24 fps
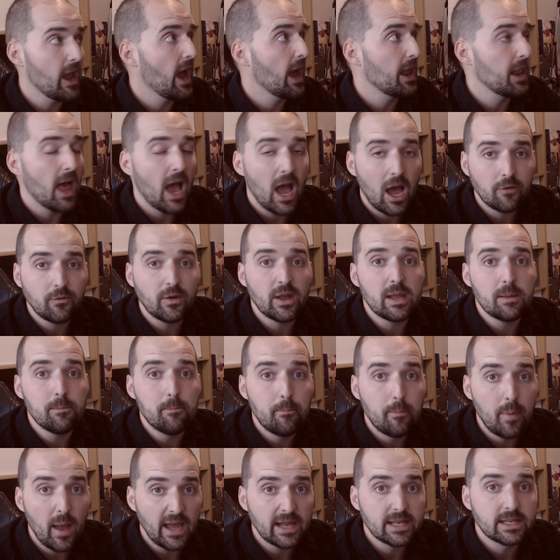and have a
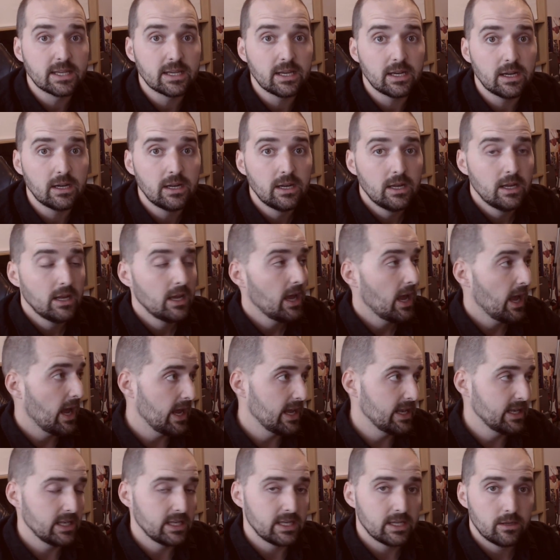better
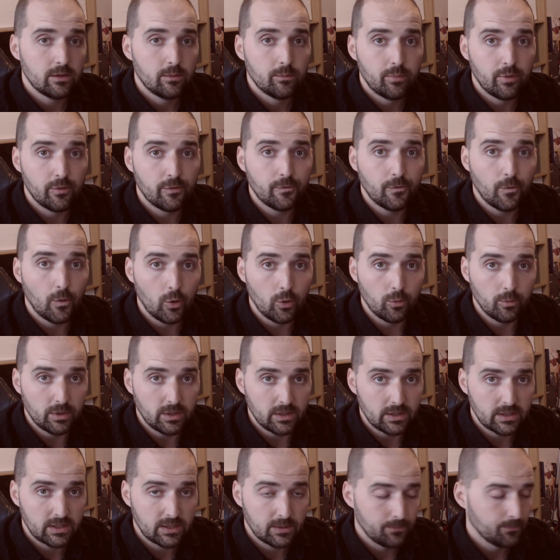end
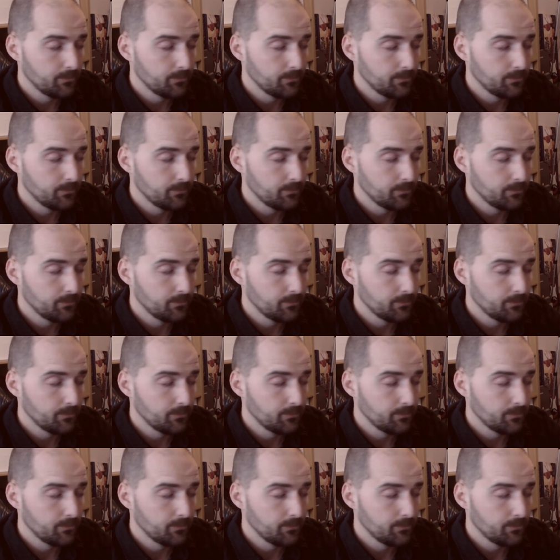performance.